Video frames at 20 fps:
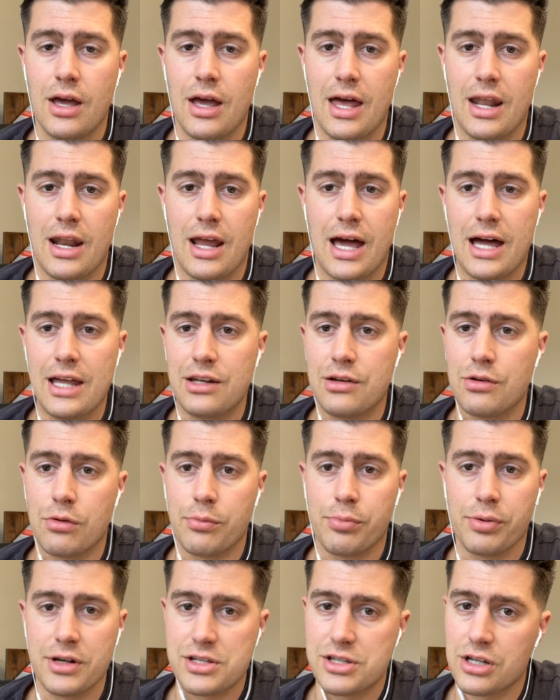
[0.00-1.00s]
and I had to
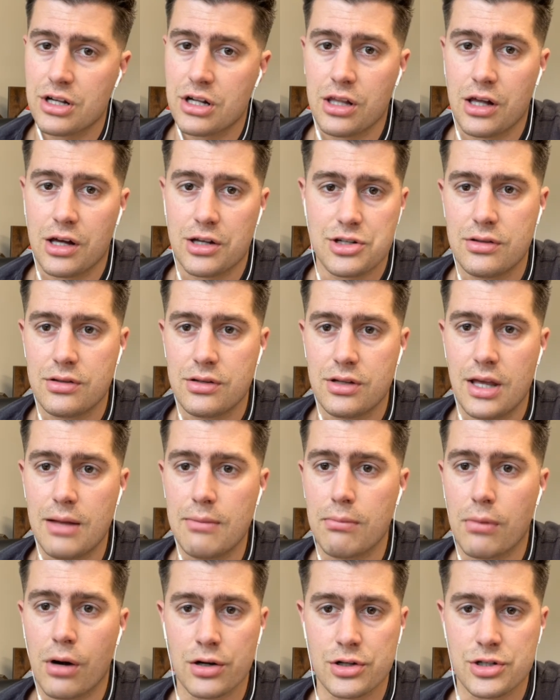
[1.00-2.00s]
replace the clutch
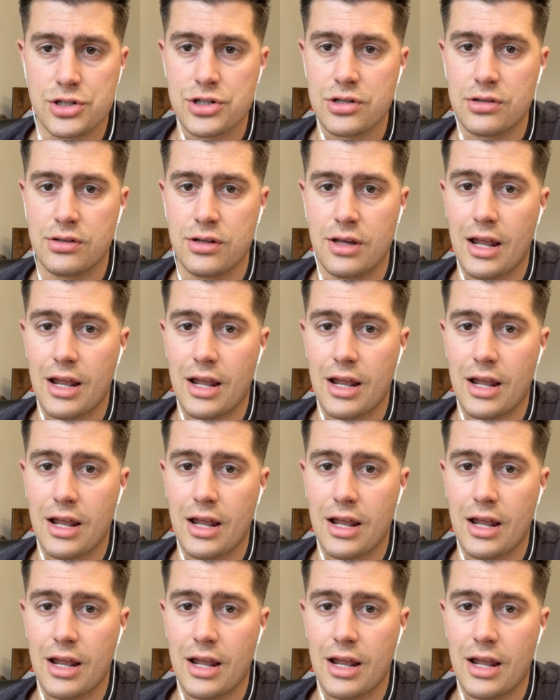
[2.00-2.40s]
in March.